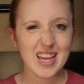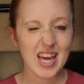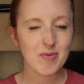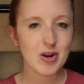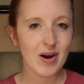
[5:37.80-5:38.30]

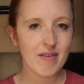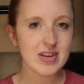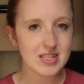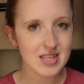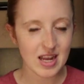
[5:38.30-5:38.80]
again, we don't have
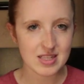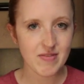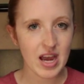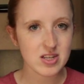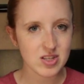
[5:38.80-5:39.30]
any
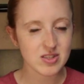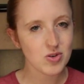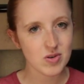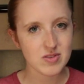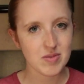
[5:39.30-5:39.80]
satisfaction
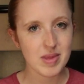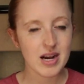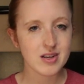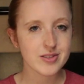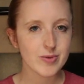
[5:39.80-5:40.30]
scores from
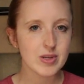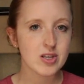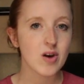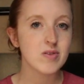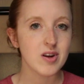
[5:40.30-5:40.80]
there, so we
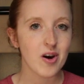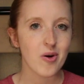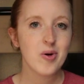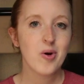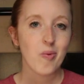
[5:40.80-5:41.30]
don't
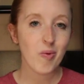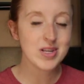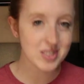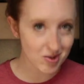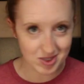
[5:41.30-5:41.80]
know
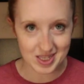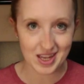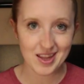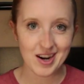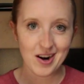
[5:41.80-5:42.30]
once you
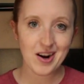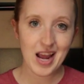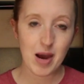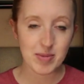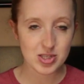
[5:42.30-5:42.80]
stay there
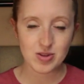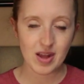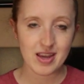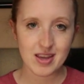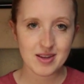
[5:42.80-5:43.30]
how much you
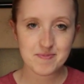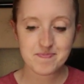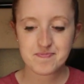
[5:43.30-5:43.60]
like it.